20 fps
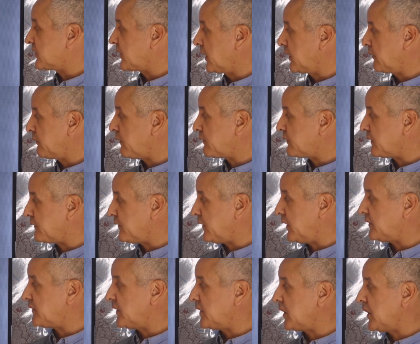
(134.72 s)
start off with the
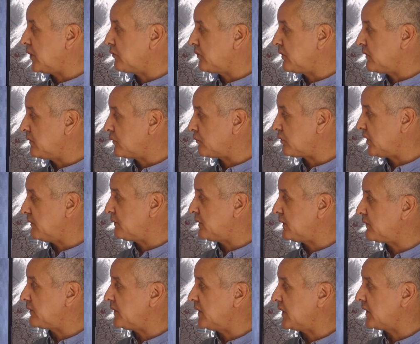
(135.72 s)
1300 and
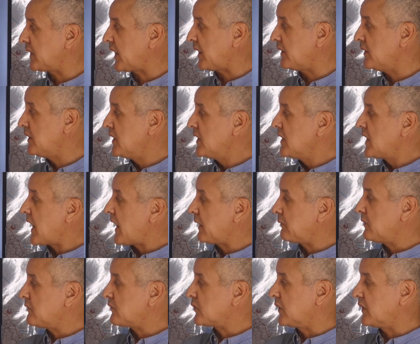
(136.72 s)
350 again,
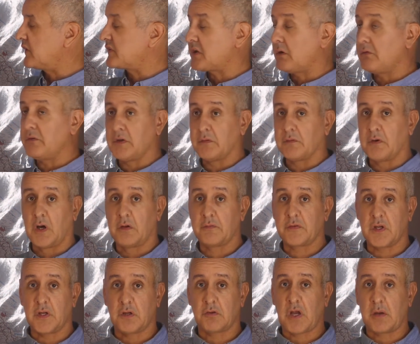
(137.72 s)
and we've got the 75
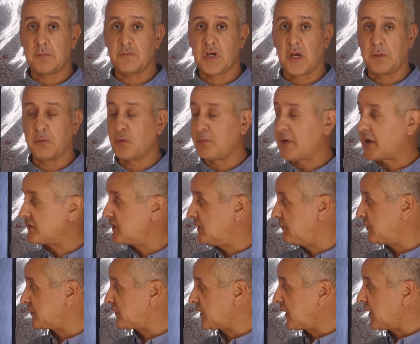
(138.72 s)
kilogram tow ball mass
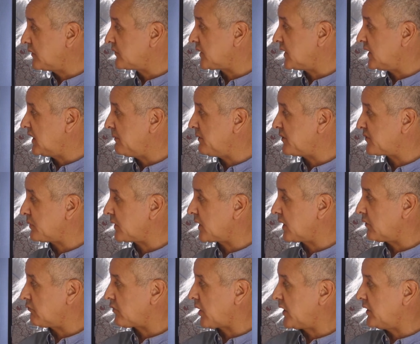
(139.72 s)
limit. So those are the limits we're
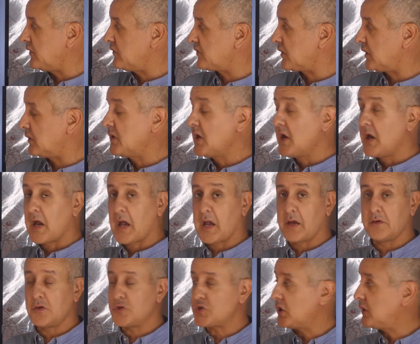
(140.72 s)
going to run into,
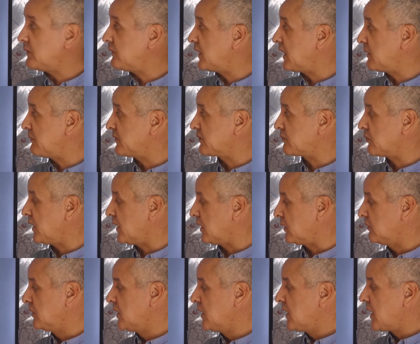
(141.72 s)
and the GVM as
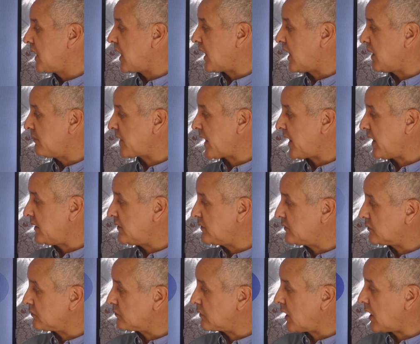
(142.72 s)
well, and
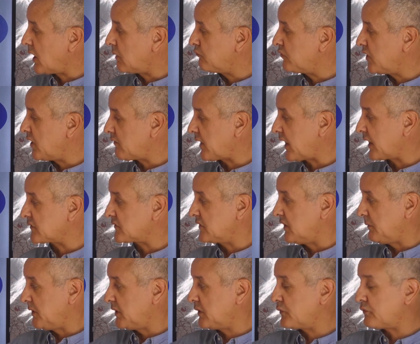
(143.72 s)
the rear axle
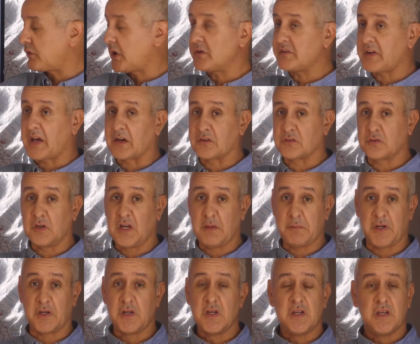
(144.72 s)
limit. The front axle
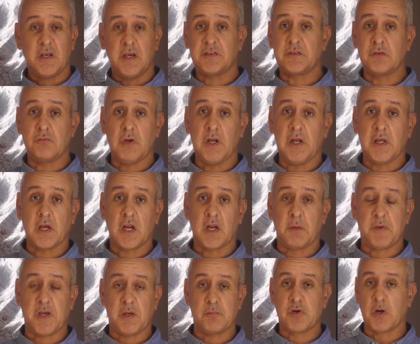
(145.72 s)
limit isn't really going to
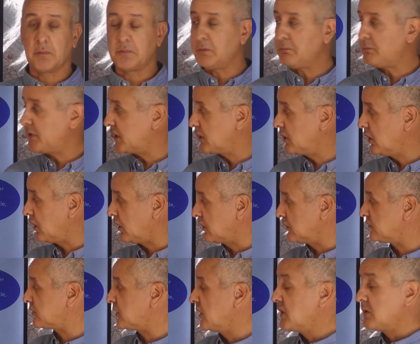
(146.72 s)
be a problem
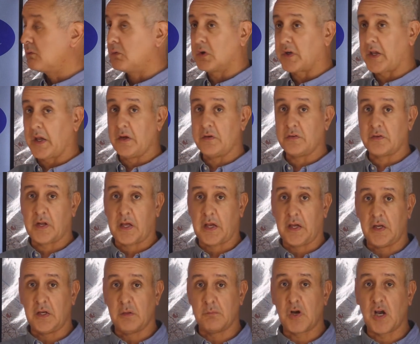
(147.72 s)
because we'll get into
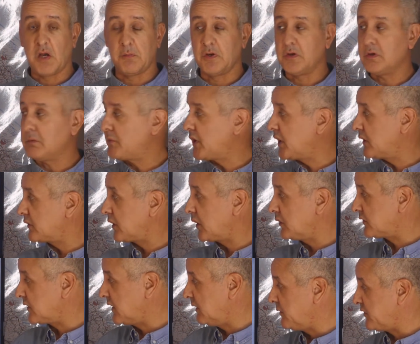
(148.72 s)
that in a moment, but
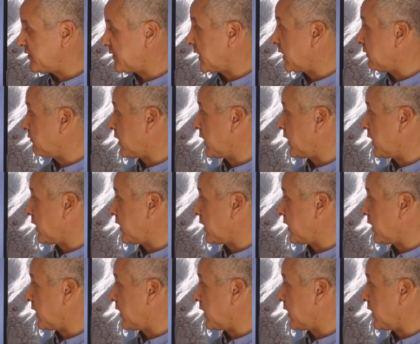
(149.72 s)
those are the limits you're going to